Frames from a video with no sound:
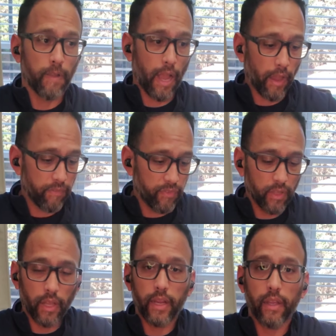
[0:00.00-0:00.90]
I
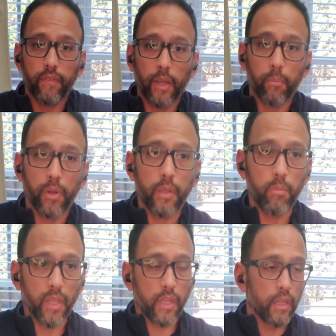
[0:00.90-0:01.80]
feel like I've got pretty
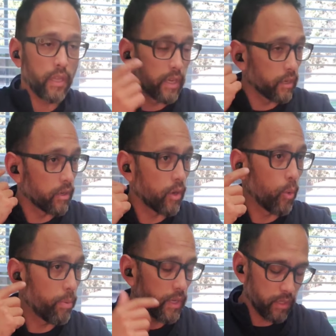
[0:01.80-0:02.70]
big ear
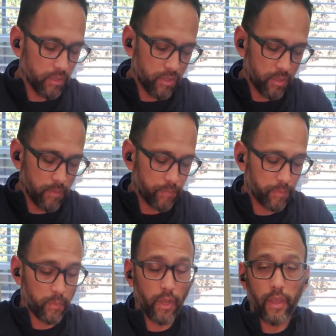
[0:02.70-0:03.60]
openings.
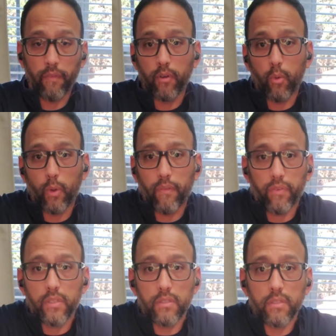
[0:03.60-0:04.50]
I have no
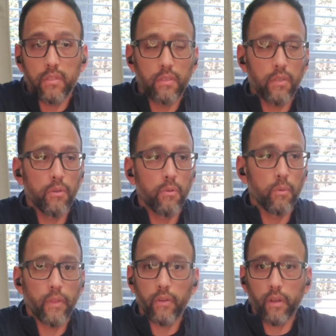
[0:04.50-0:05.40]
reference to
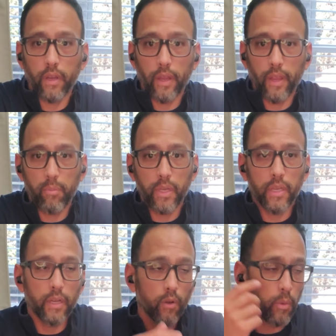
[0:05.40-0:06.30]
whether or not I have
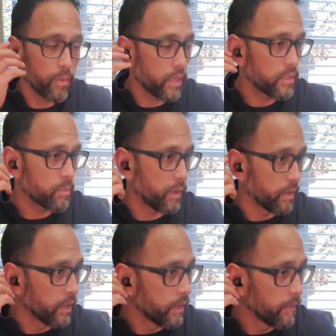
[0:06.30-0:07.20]
big ear openings, but